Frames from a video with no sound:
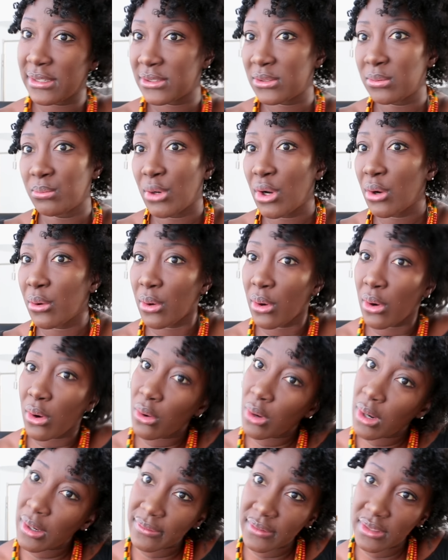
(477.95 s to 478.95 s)
tomorrow
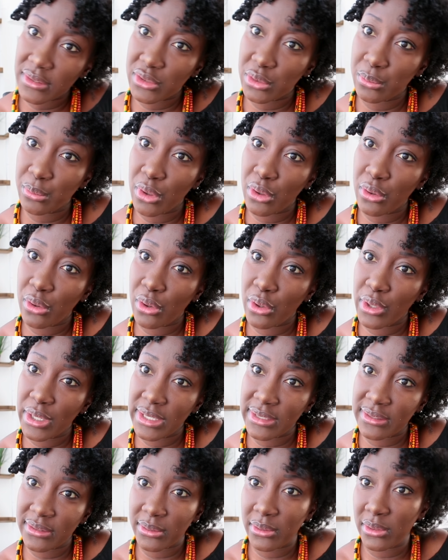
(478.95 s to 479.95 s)
or after tomorrow
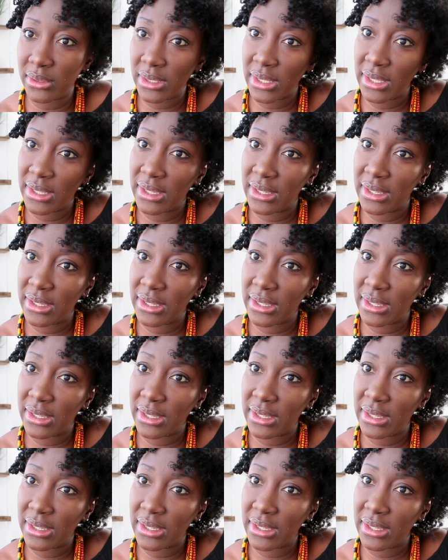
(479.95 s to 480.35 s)
it'll